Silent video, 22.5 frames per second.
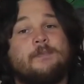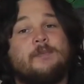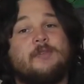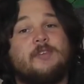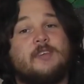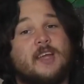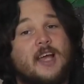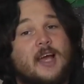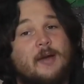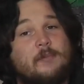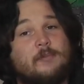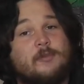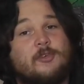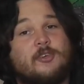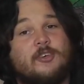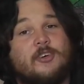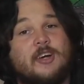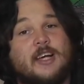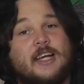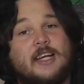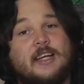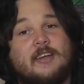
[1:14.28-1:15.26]
DM
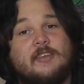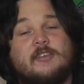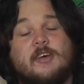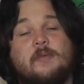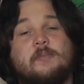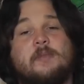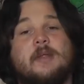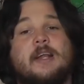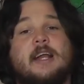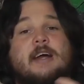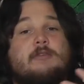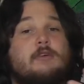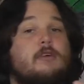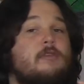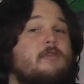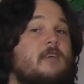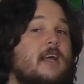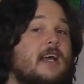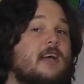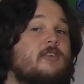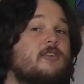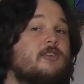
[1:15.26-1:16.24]
screen, something that
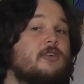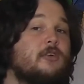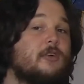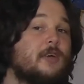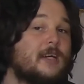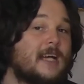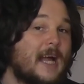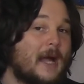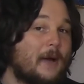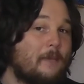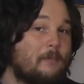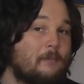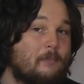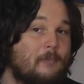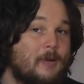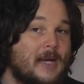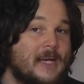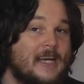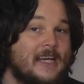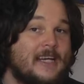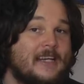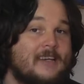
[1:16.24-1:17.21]
reflects your
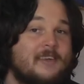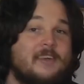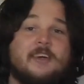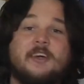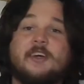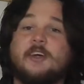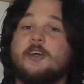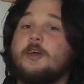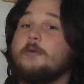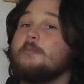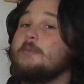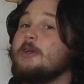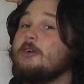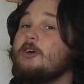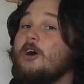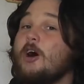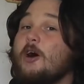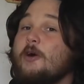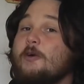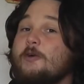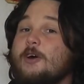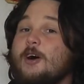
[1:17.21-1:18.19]
campaign. Could be
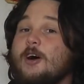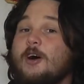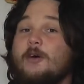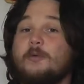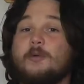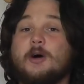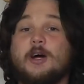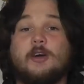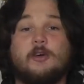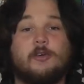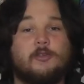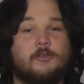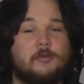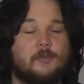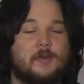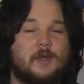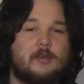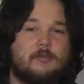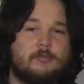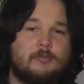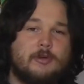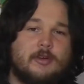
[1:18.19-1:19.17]
your own artwork or
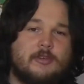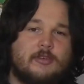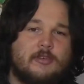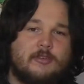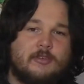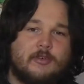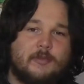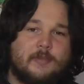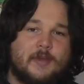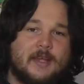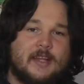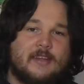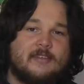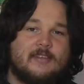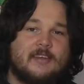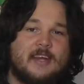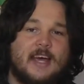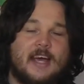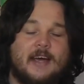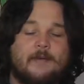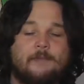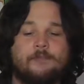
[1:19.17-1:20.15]
something you've printed from the
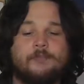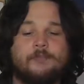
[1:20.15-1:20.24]
internet.